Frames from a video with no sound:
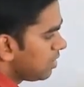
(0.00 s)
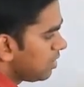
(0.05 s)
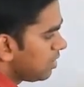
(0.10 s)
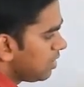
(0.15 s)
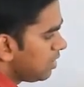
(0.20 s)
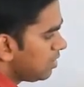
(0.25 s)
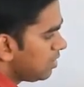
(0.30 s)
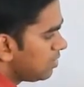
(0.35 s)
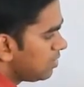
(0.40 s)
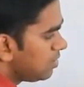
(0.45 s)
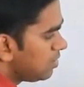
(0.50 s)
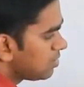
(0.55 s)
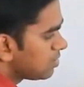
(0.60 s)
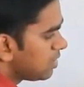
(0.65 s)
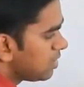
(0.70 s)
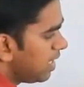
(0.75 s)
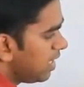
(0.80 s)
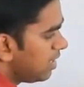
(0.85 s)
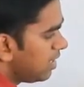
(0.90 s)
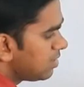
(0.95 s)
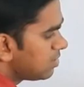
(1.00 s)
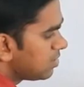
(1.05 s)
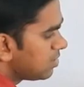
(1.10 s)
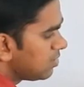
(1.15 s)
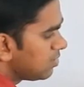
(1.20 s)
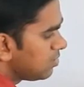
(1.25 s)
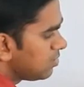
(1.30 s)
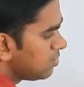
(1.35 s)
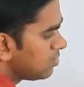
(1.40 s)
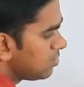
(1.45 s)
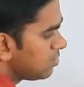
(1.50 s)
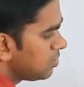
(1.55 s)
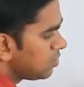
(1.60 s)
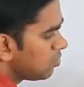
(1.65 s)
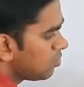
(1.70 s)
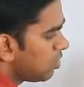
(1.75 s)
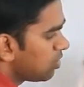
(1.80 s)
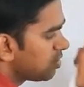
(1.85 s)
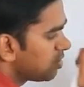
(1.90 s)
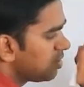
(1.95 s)
In this direction. This is
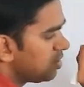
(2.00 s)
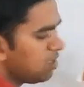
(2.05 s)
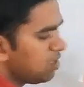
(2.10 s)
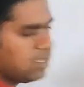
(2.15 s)
what the